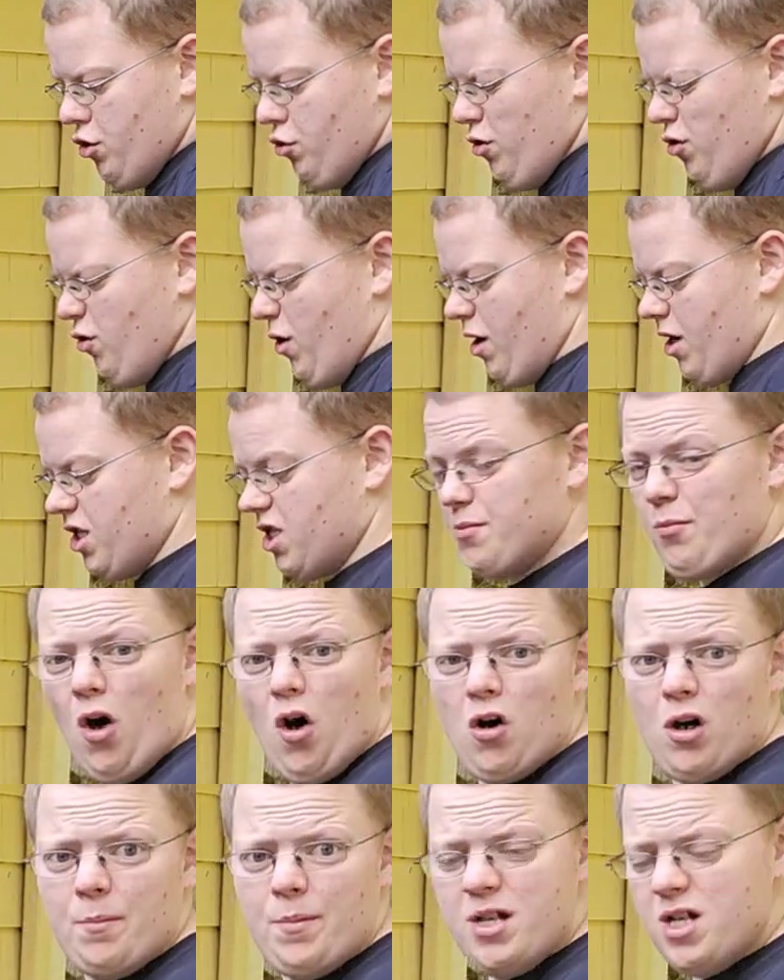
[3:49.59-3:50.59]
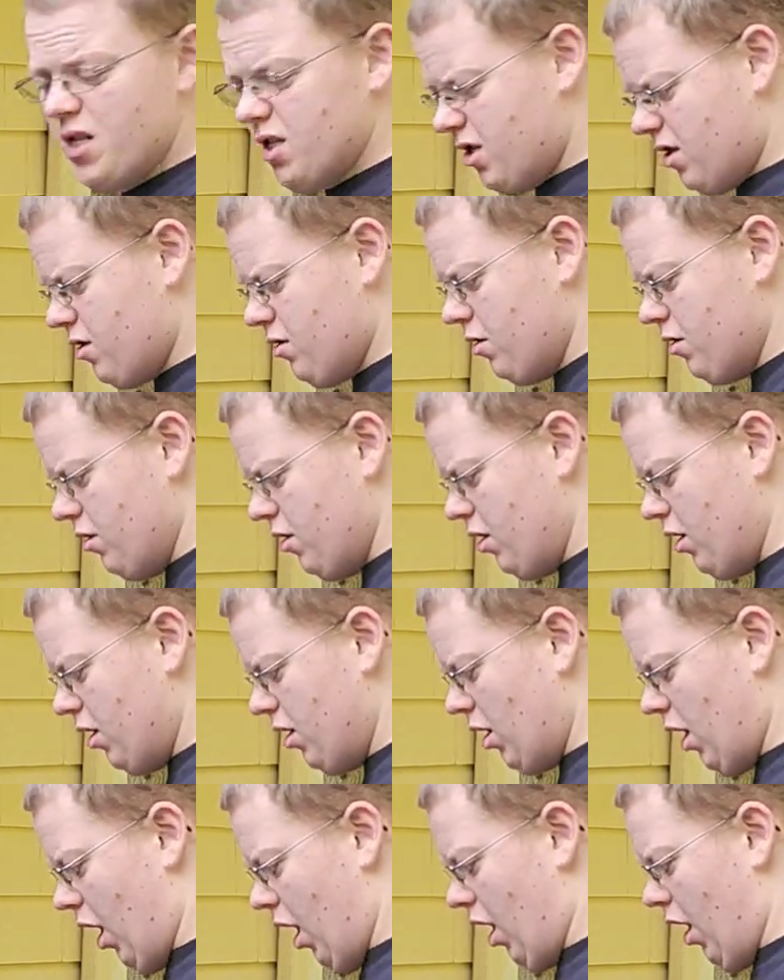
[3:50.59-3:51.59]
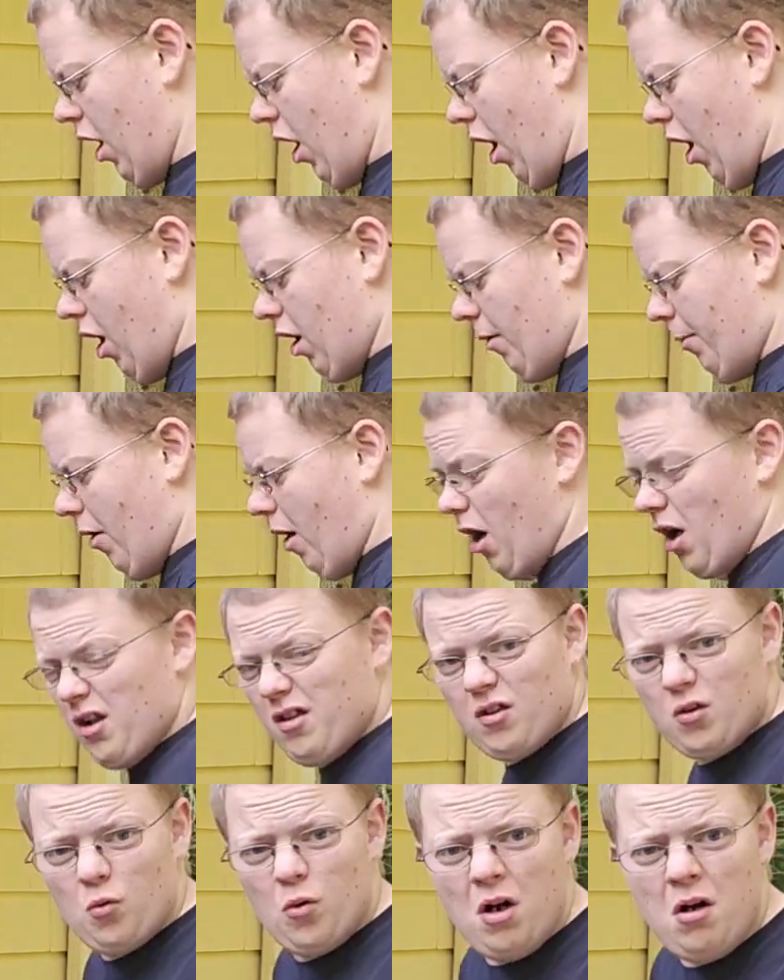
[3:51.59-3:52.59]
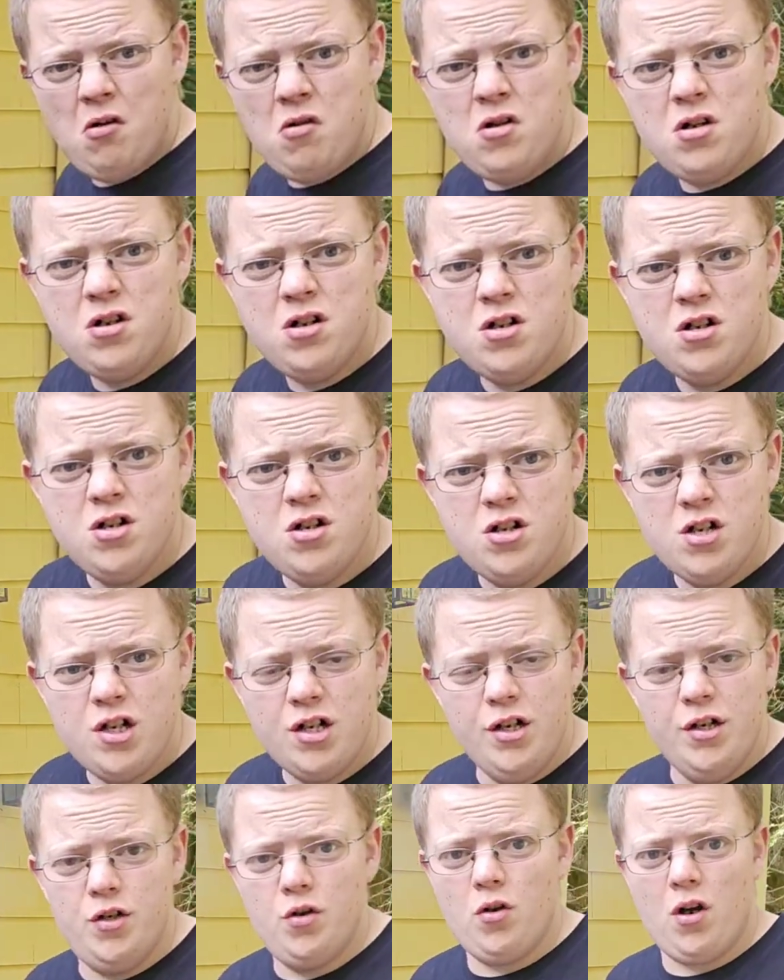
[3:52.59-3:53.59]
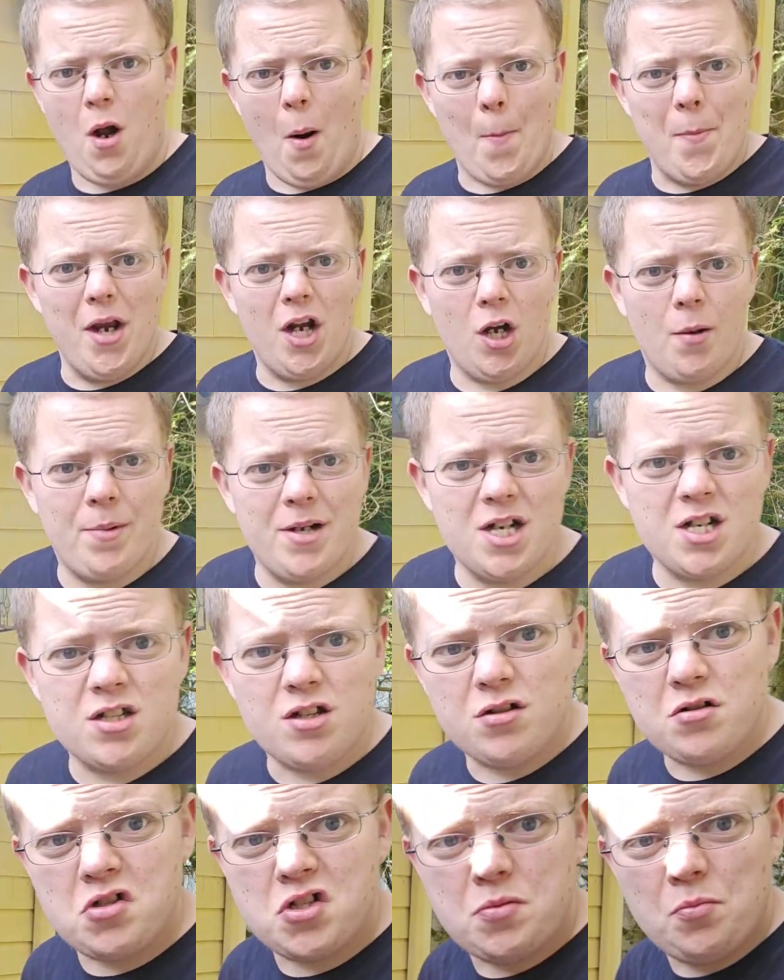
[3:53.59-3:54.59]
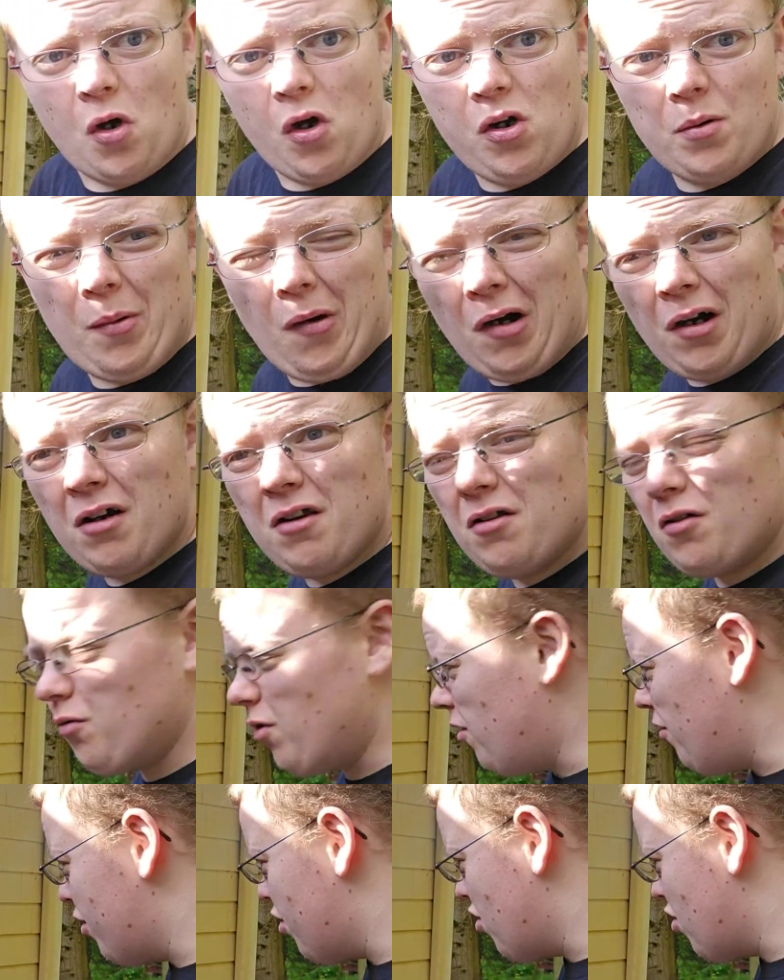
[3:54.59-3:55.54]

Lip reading: You got a smaller piece on a hotter part of the grill, and you got a bigger piece on the smaller part of the grill, and you